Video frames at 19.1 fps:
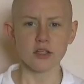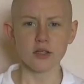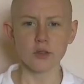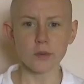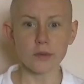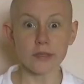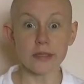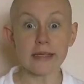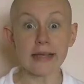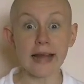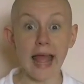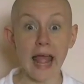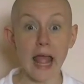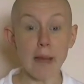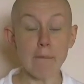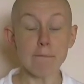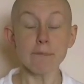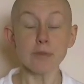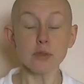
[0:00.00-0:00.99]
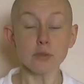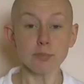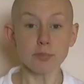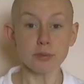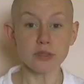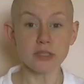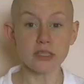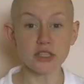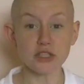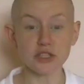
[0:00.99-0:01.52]
you're in an ample
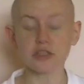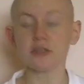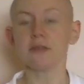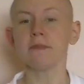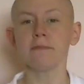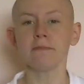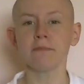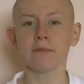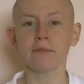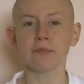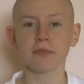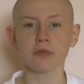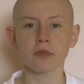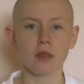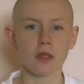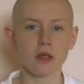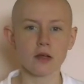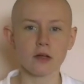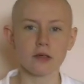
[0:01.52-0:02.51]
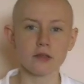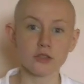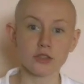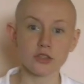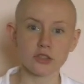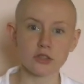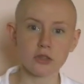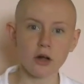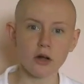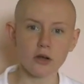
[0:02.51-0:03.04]
position to
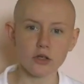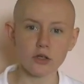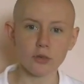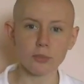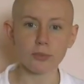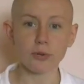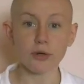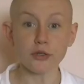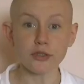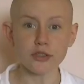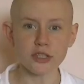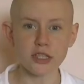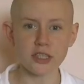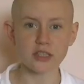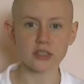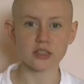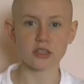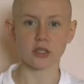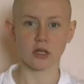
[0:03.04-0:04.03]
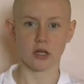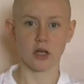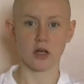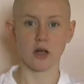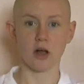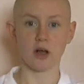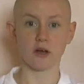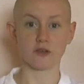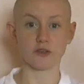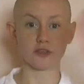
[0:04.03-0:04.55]
start your process
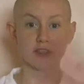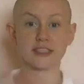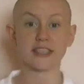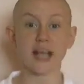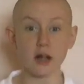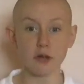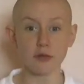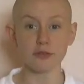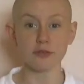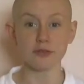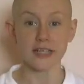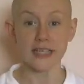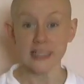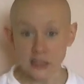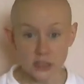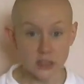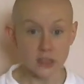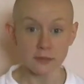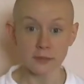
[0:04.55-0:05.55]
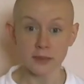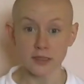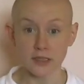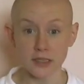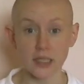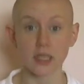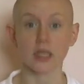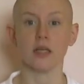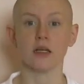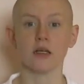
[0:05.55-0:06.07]
of
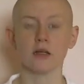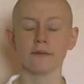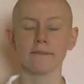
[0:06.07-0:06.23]
self-intimacy